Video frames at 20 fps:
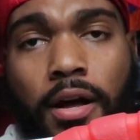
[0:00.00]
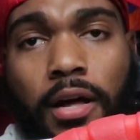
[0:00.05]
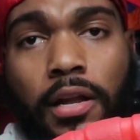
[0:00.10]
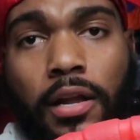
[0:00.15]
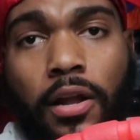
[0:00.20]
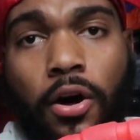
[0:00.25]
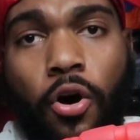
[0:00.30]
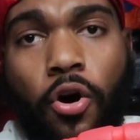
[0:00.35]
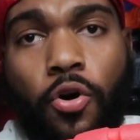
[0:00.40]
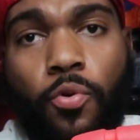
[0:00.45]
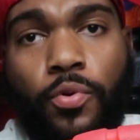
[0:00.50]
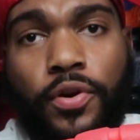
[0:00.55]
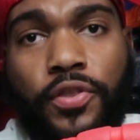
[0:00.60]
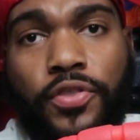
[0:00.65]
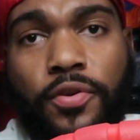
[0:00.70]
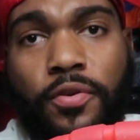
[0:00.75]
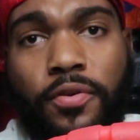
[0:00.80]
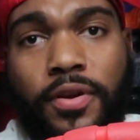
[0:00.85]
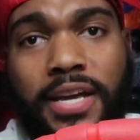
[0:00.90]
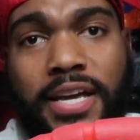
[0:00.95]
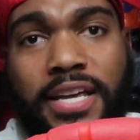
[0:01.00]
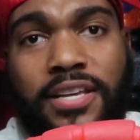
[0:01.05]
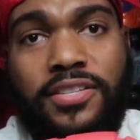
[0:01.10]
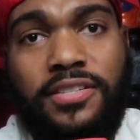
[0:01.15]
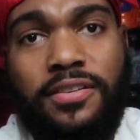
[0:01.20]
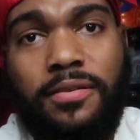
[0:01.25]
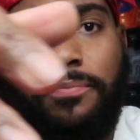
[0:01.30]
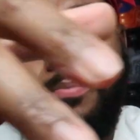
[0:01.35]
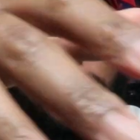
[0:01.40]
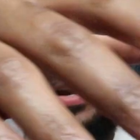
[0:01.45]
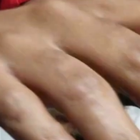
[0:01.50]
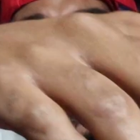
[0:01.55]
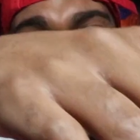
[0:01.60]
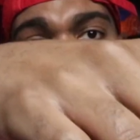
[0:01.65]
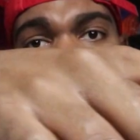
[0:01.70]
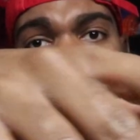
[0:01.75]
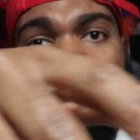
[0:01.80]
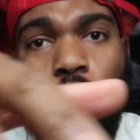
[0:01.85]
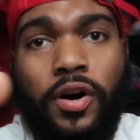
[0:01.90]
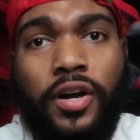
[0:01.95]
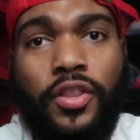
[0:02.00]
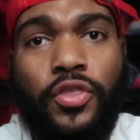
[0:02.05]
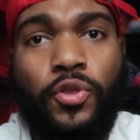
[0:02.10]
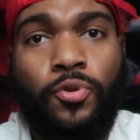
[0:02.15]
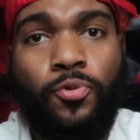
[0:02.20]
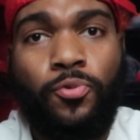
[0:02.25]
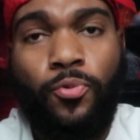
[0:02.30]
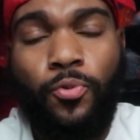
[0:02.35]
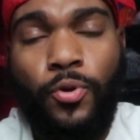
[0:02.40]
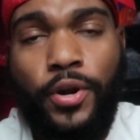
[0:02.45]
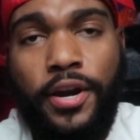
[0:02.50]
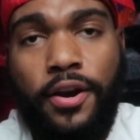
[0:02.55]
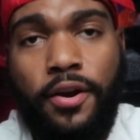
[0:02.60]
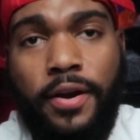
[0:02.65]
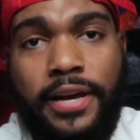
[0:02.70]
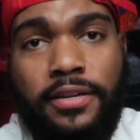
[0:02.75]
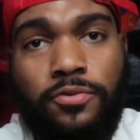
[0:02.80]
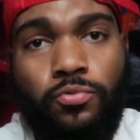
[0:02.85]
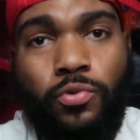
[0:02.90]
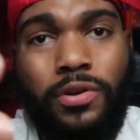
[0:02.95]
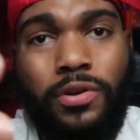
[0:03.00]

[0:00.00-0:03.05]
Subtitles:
along with your hints of black on the rear as